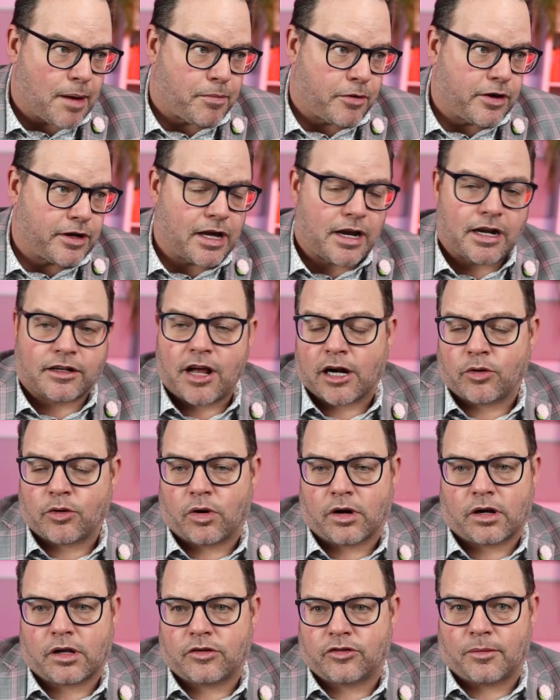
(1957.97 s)
or you got to talk to a
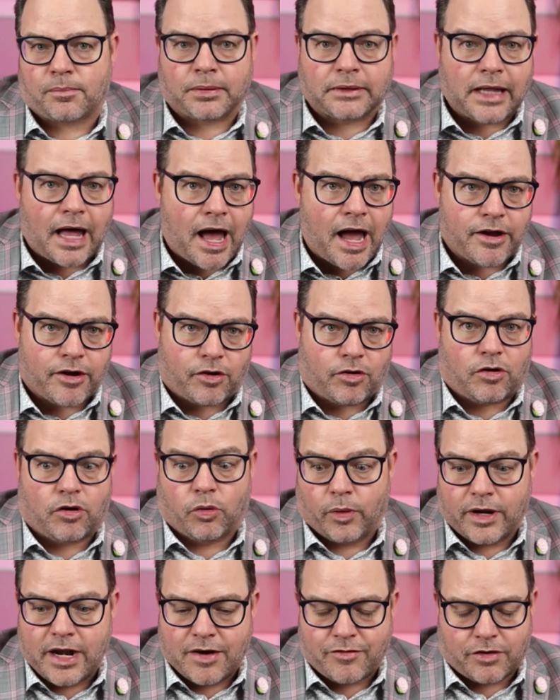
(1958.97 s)
supplier or
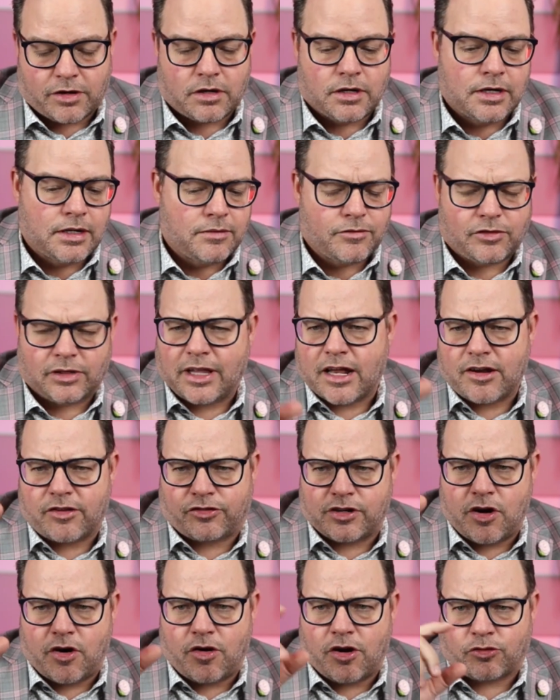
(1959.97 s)
whatever. A lot of
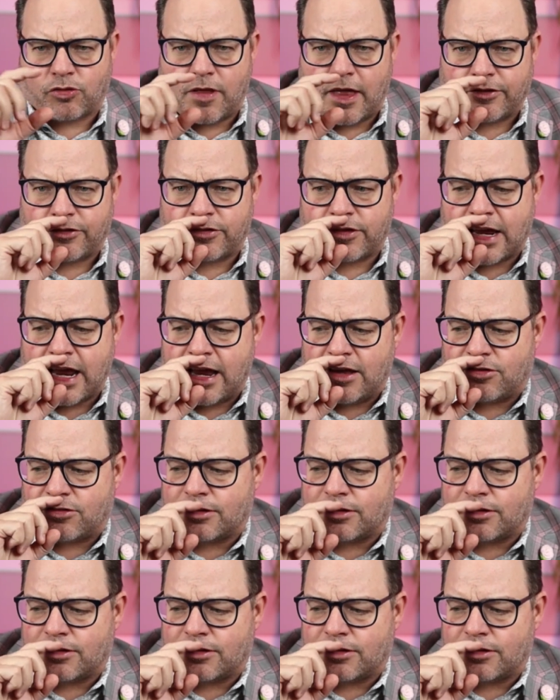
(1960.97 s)
scenarios where that's the case.